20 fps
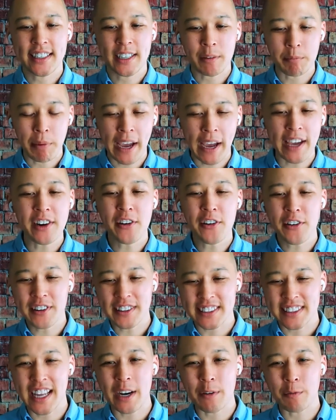And
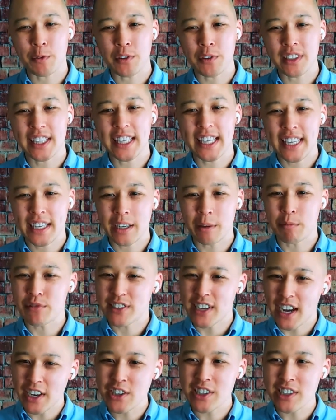competitor is not really an
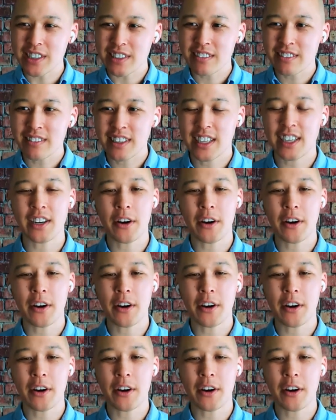objection,